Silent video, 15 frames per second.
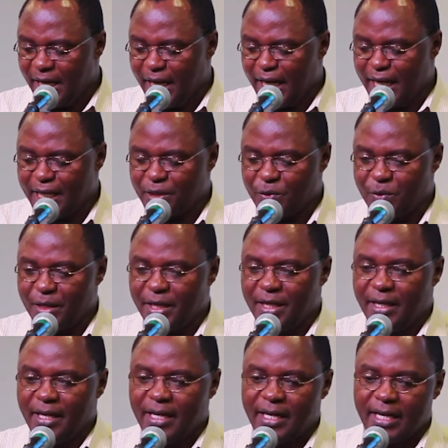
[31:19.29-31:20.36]
And as
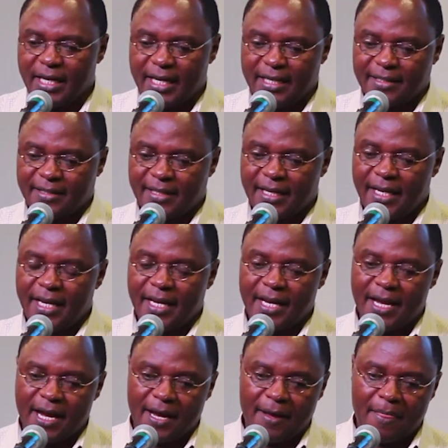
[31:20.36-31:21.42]
we can see
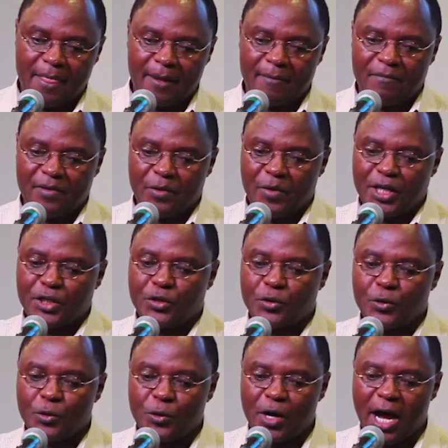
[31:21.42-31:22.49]
here, we
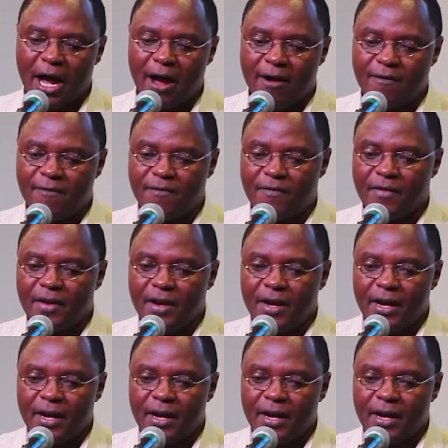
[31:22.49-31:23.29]
do have,